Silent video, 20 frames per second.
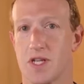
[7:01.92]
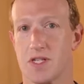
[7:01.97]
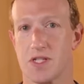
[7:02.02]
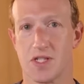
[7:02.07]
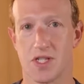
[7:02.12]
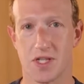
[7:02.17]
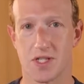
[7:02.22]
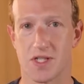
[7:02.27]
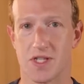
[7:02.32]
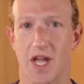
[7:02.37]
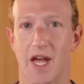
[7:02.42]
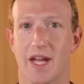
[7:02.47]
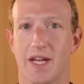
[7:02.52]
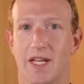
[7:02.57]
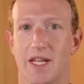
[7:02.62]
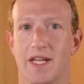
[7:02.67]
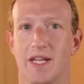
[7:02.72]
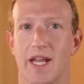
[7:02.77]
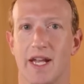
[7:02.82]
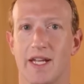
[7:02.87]
exist yet
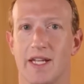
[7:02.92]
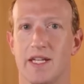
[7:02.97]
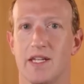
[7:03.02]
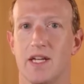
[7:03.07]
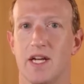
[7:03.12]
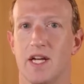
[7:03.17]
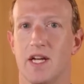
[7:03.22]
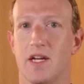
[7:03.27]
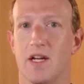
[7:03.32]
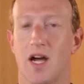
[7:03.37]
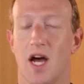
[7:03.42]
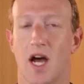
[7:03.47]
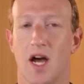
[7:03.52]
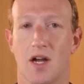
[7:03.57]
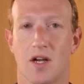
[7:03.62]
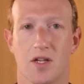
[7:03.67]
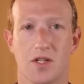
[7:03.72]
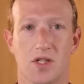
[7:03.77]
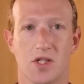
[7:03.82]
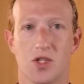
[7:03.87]
in any
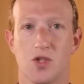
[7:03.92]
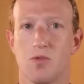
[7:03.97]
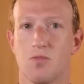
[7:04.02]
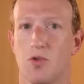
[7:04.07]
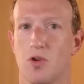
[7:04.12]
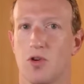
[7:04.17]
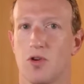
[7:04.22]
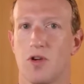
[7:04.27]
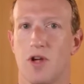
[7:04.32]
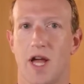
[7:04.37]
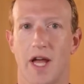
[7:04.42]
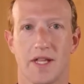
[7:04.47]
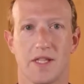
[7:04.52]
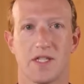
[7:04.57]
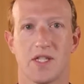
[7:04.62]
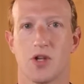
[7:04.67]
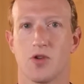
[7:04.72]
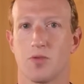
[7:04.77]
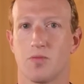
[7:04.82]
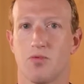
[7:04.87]
consumer
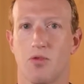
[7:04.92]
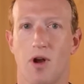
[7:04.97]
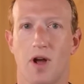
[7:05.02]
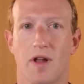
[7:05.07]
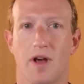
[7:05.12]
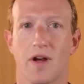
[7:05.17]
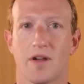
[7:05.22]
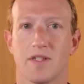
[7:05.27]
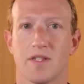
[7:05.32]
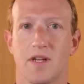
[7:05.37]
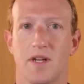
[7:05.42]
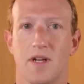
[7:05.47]
headset or product.